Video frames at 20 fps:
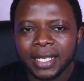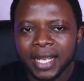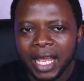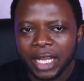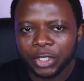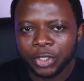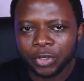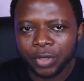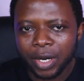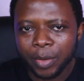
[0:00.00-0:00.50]

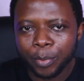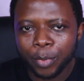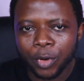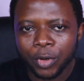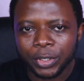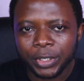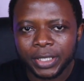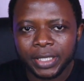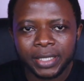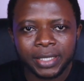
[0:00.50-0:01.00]
natural
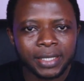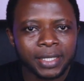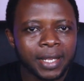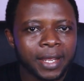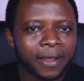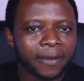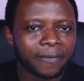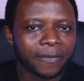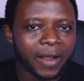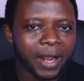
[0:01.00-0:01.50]
pauses,
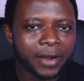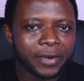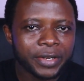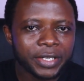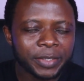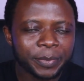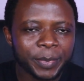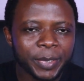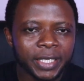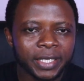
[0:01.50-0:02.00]

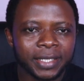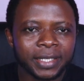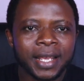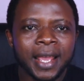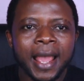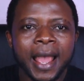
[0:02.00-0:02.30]
varies speed,